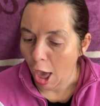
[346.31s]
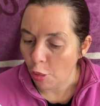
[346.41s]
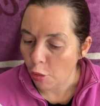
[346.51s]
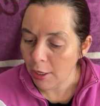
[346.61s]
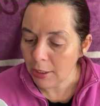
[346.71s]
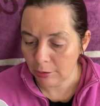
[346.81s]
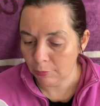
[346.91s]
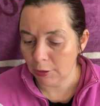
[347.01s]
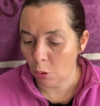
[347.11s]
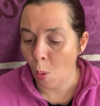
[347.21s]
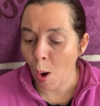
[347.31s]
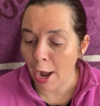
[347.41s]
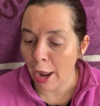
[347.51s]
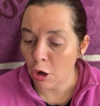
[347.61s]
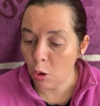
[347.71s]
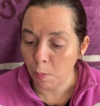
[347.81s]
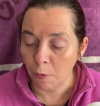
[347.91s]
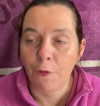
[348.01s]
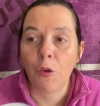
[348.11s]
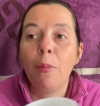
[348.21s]
This was quite a good
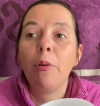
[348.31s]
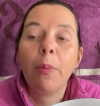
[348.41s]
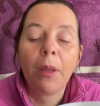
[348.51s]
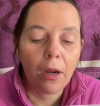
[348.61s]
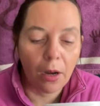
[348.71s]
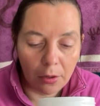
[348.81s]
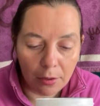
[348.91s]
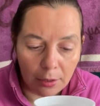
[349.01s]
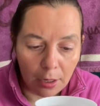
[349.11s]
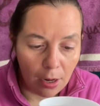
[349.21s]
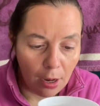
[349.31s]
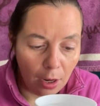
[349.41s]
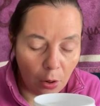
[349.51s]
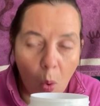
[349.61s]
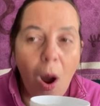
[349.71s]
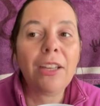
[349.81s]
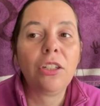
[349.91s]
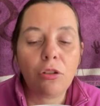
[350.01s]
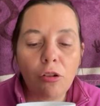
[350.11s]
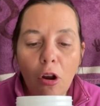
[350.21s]
performer on the clothes, quite
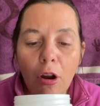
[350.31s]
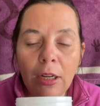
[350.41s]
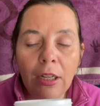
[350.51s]
strong.